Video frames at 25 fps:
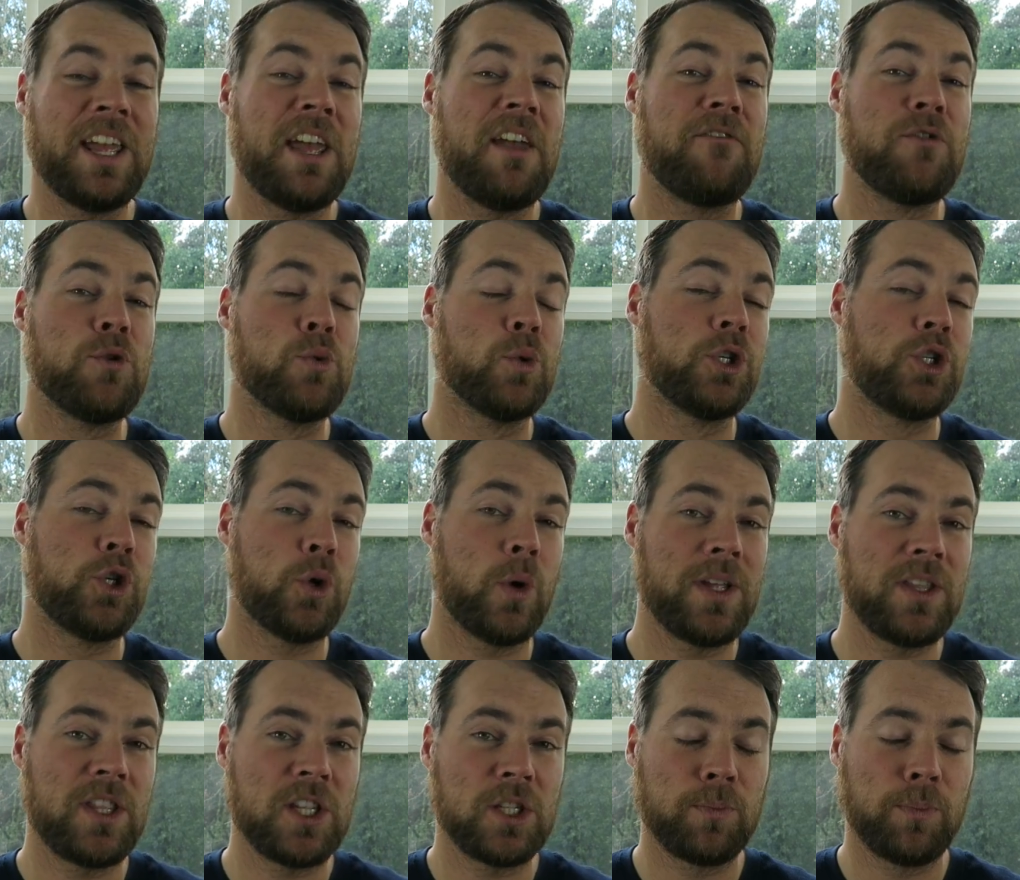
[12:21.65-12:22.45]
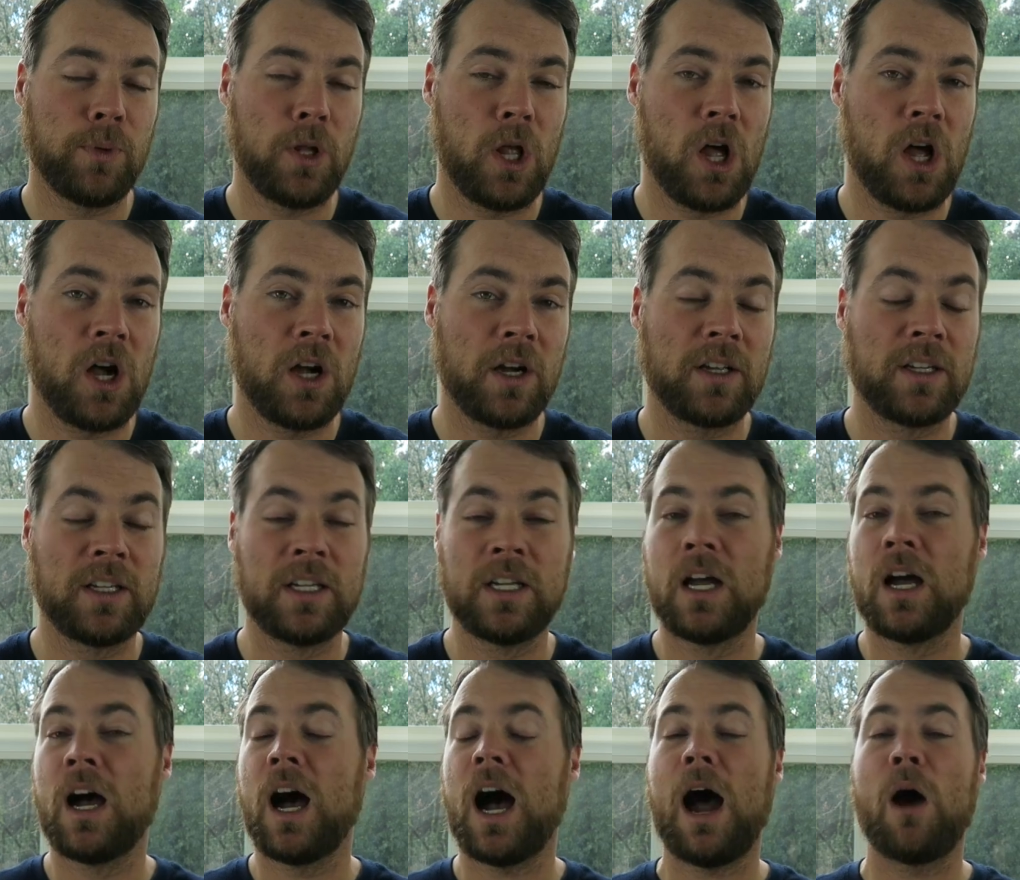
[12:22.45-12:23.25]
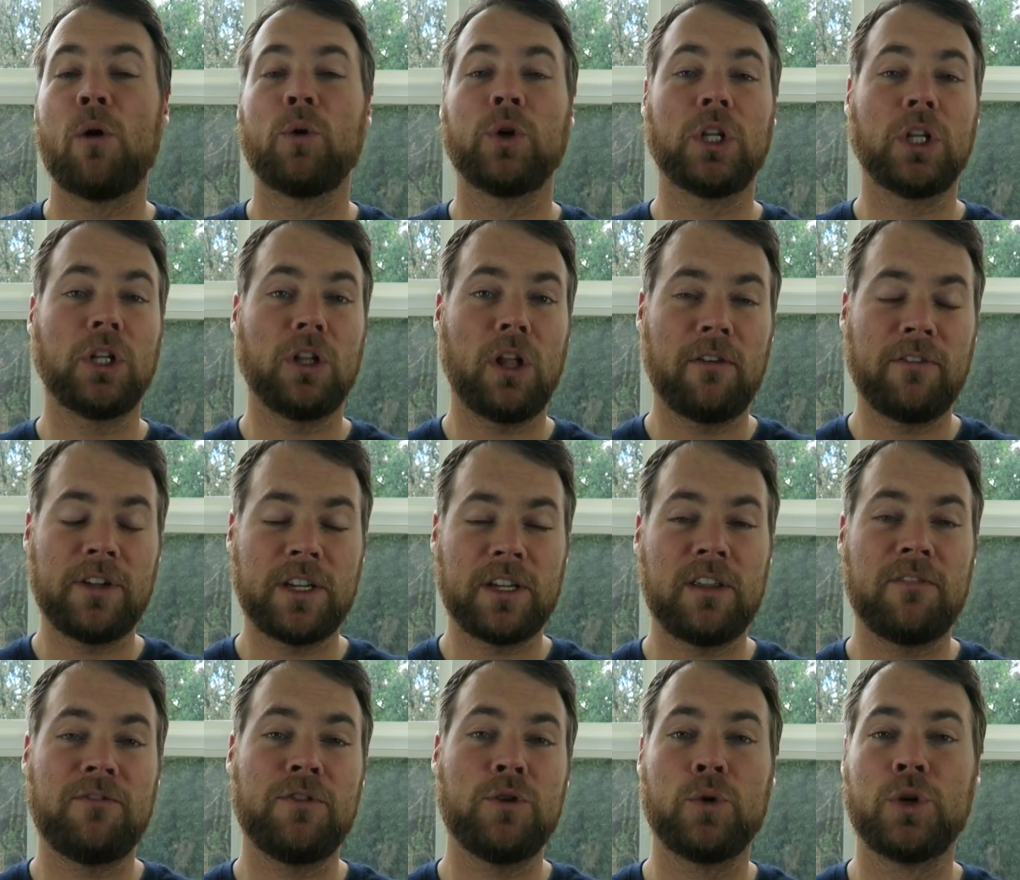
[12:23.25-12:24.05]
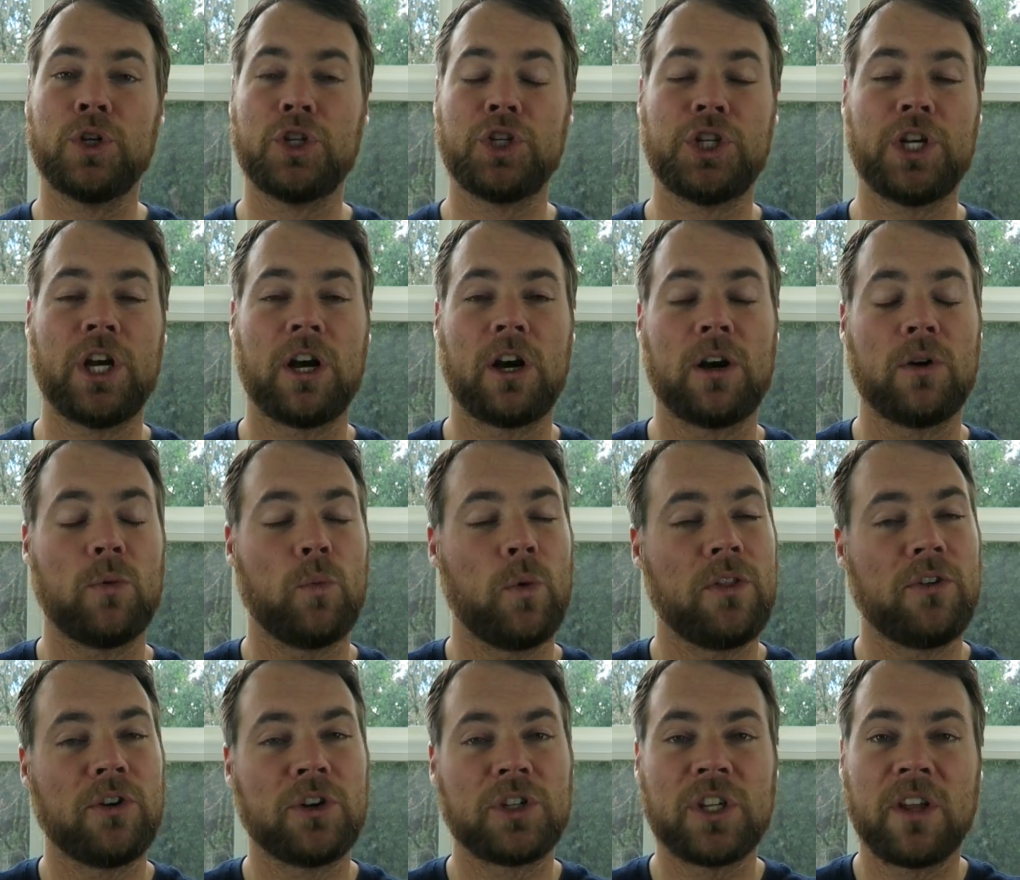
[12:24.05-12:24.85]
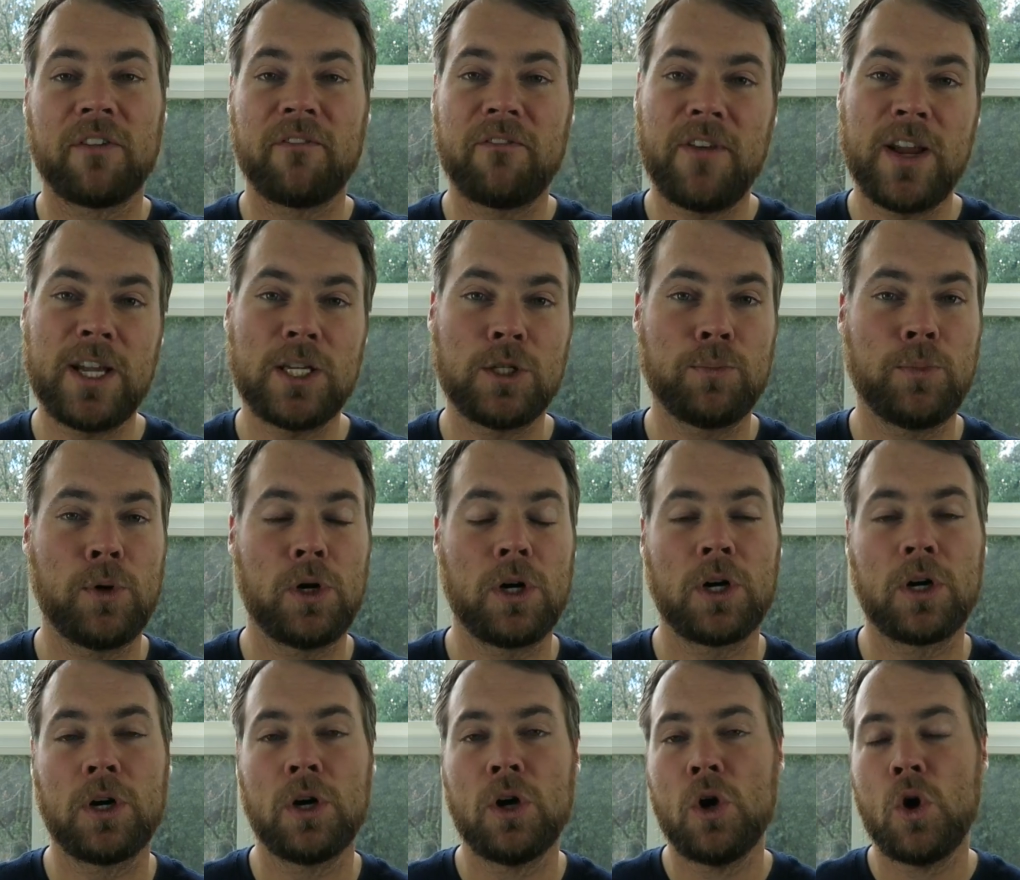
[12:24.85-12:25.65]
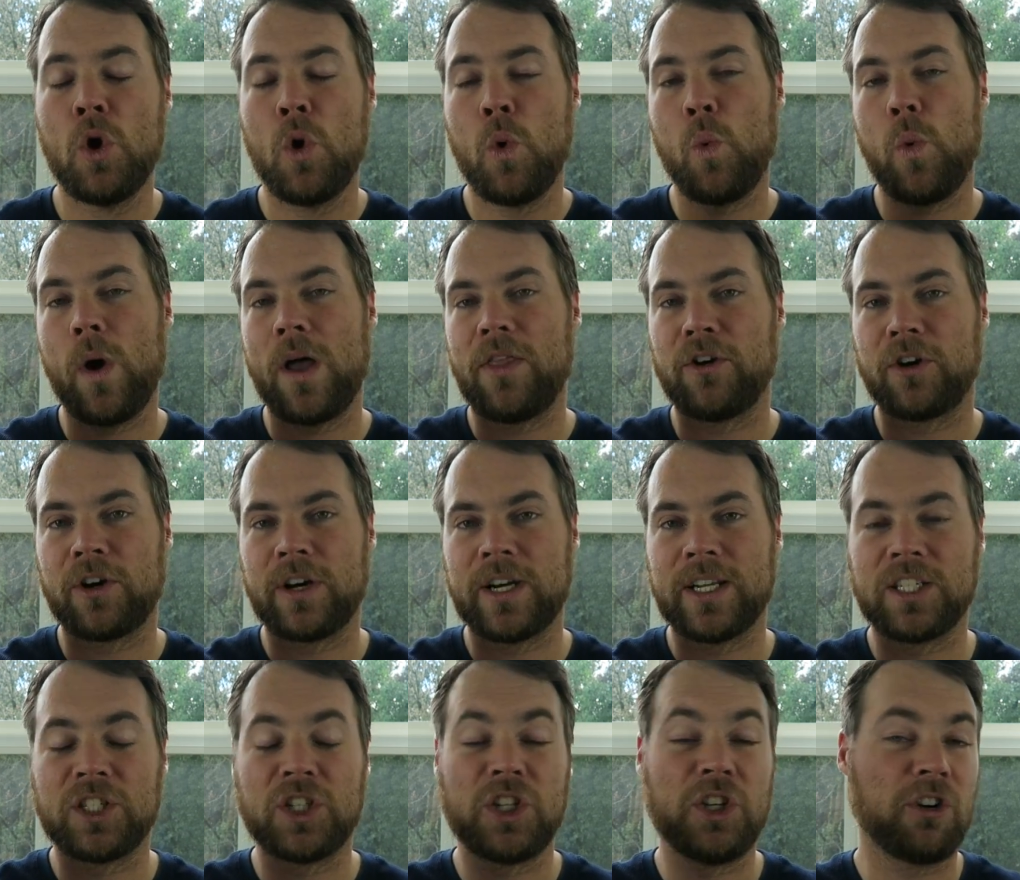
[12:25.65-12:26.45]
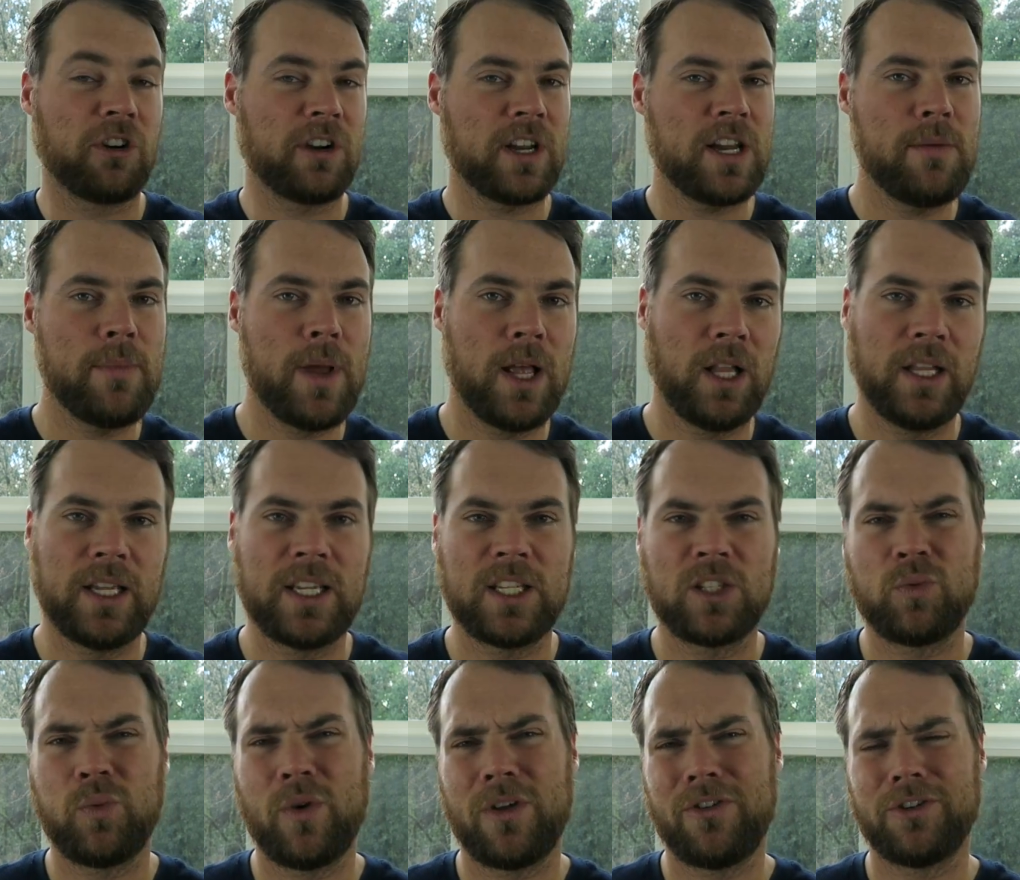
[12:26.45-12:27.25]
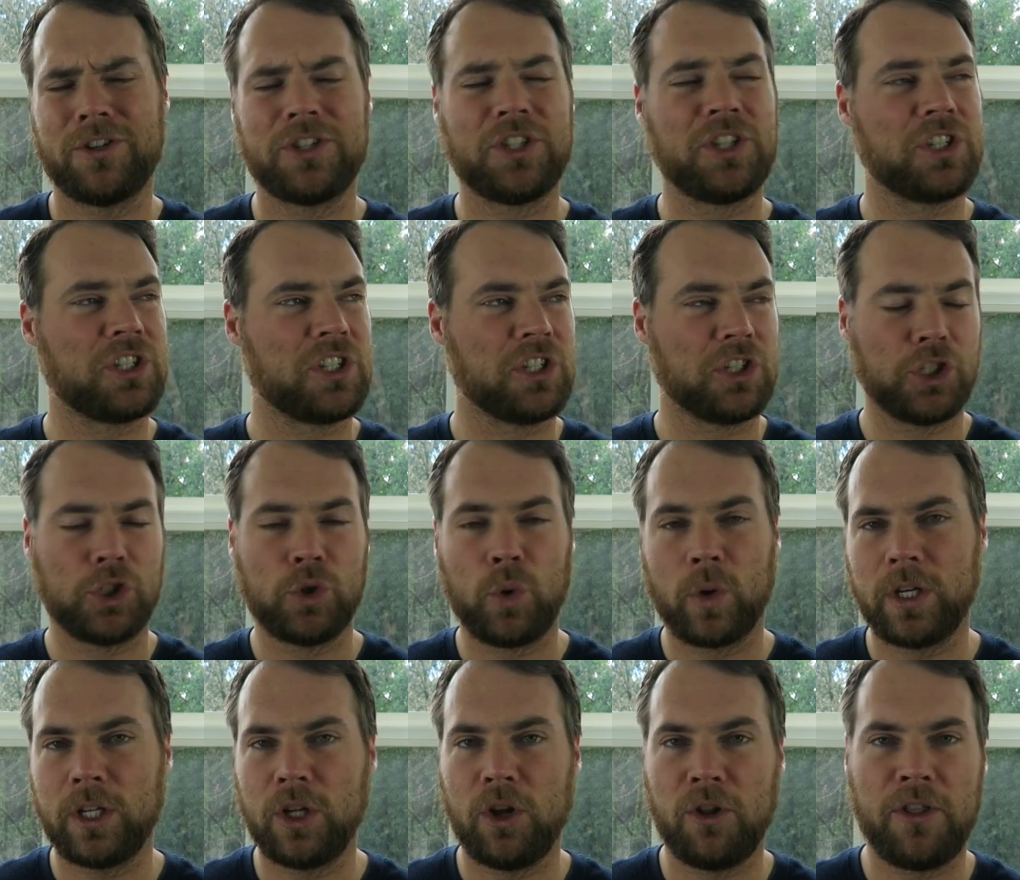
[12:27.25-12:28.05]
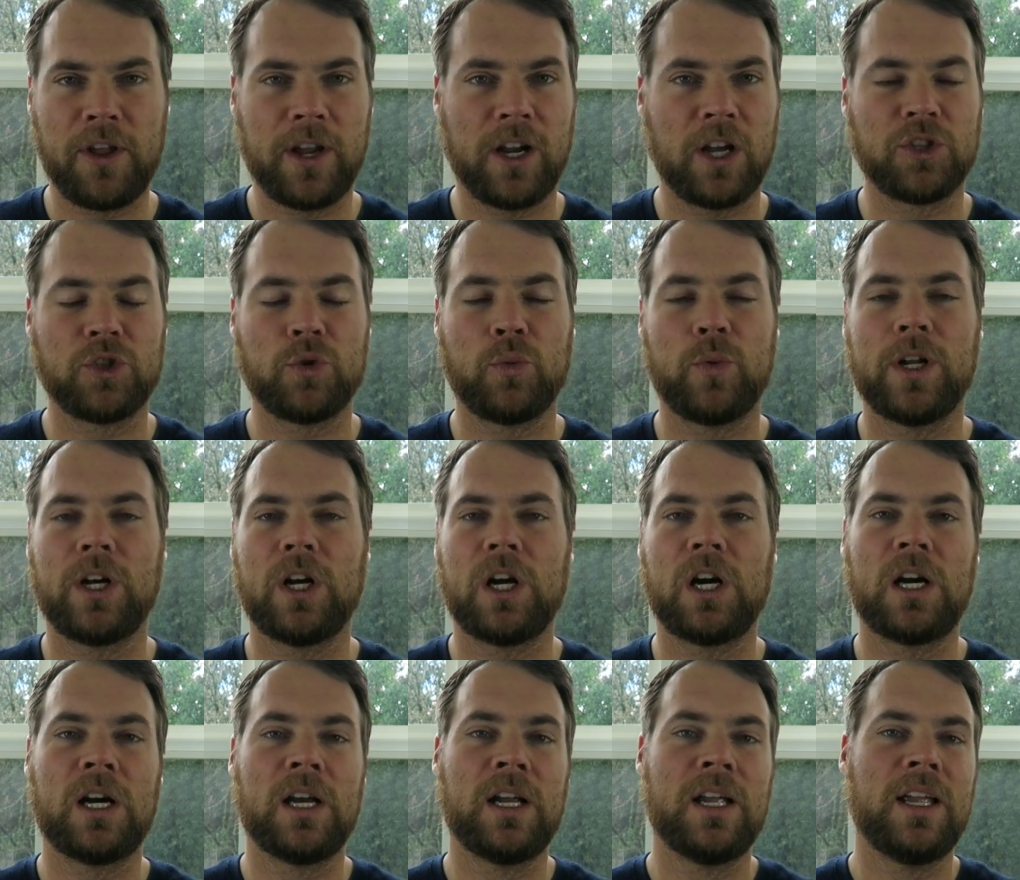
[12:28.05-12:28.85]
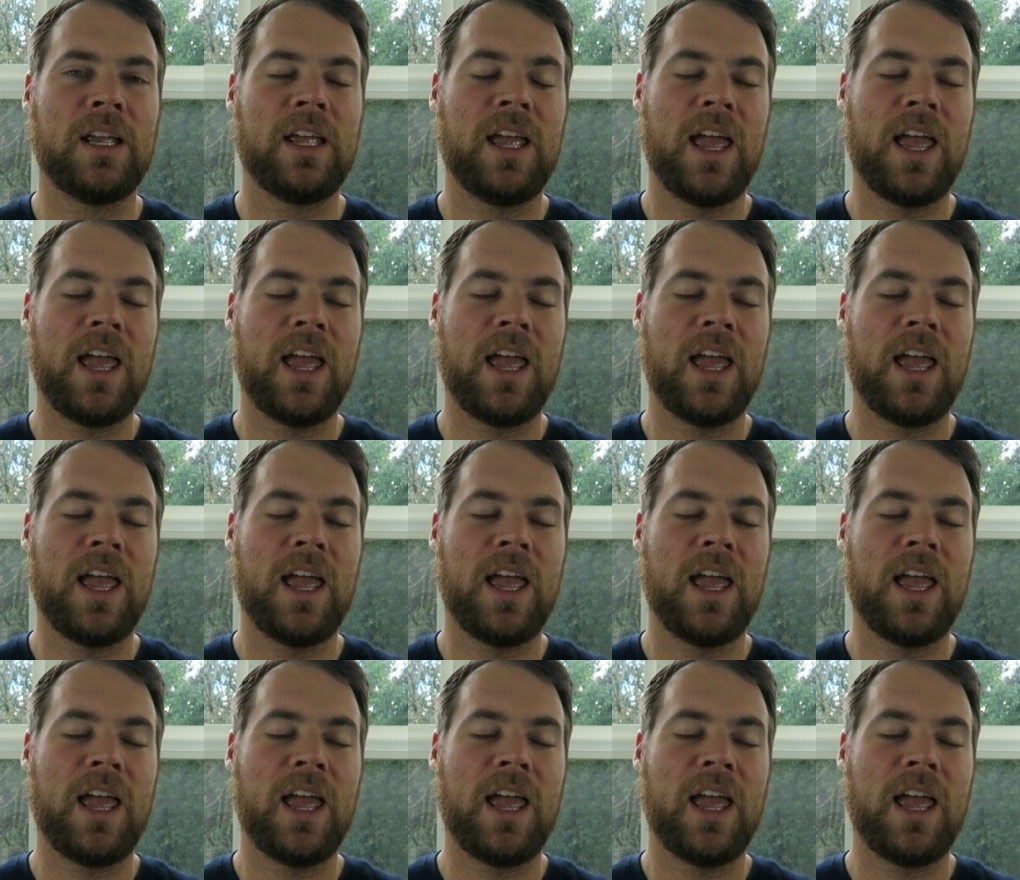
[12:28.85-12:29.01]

If you enjoyed this blog, I would love it if you could share it, whether it's on Facebook, whether it's your email list, whether it's just a short little thing on Twitter.